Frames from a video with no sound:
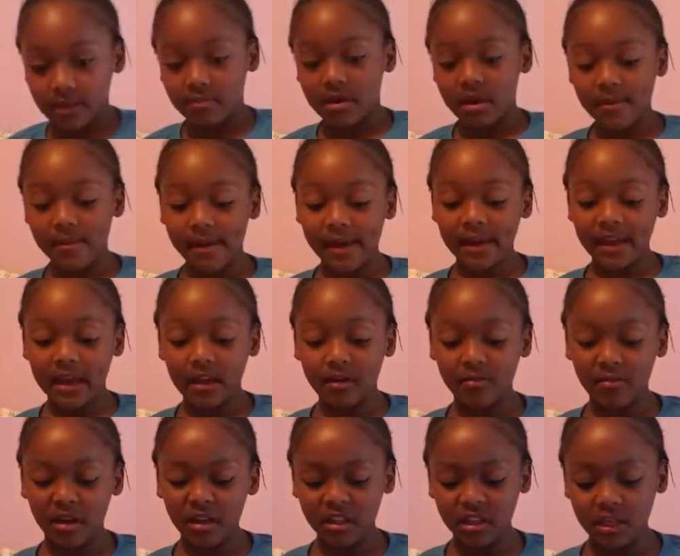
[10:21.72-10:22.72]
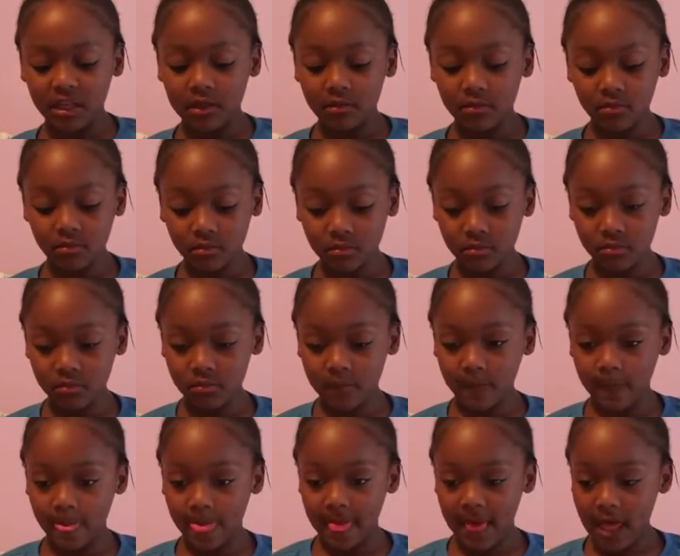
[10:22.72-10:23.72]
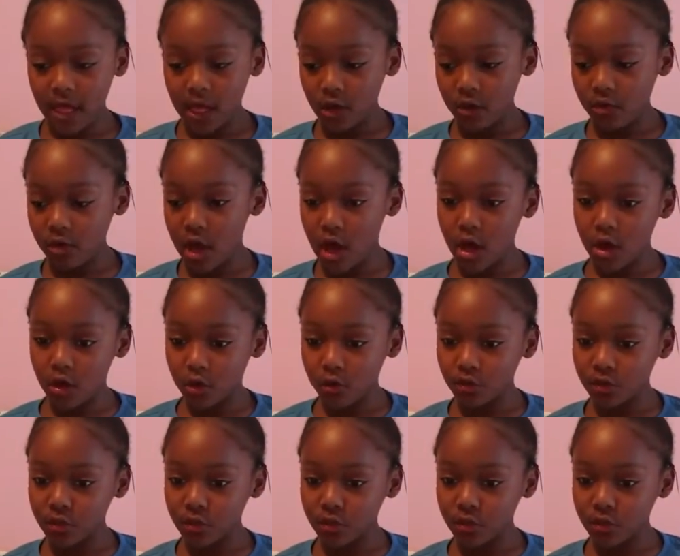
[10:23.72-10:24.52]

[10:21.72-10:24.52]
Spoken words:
Maybe I get a monkey. Who knows?